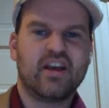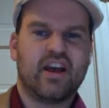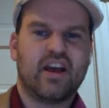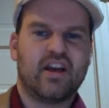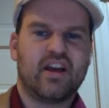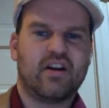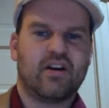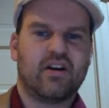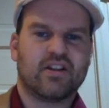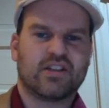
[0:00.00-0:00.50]

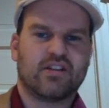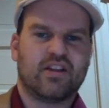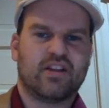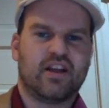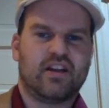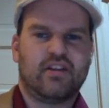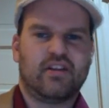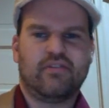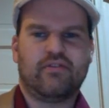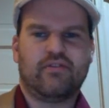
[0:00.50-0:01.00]
and also
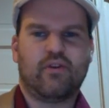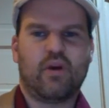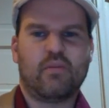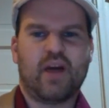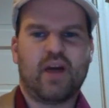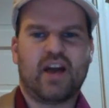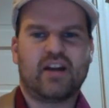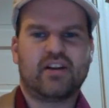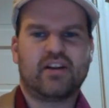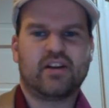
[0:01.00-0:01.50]
that you
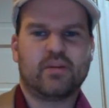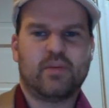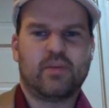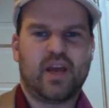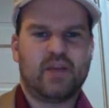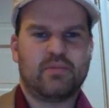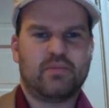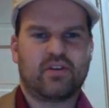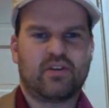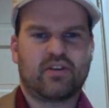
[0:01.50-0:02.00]
formatted your
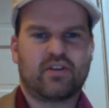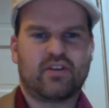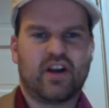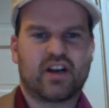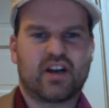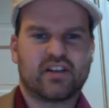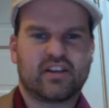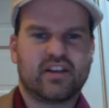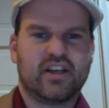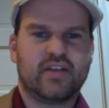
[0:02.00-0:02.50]
paper
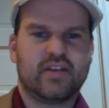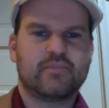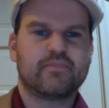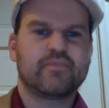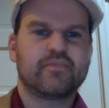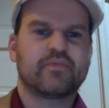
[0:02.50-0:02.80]
correctly.